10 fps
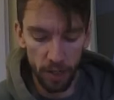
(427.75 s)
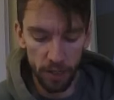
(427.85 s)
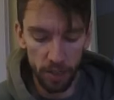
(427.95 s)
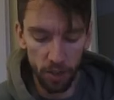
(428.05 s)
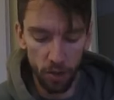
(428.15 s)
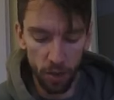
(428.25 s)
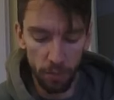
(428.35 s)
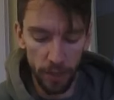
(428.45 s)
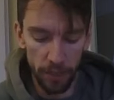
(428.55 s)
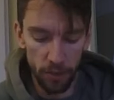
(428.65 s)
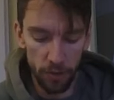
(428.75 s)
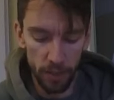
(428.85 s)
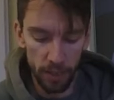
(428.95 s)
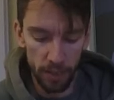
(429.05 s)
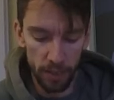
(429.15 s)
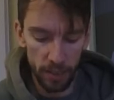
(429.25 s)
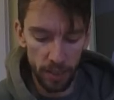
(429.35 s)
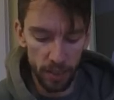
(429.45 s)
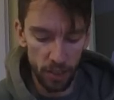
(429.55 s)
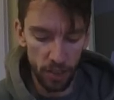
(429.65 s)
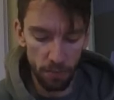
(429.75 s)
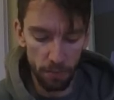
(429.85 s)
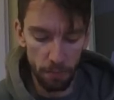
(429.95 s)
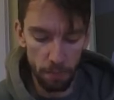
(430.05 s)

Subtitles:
So by doing this, it's going to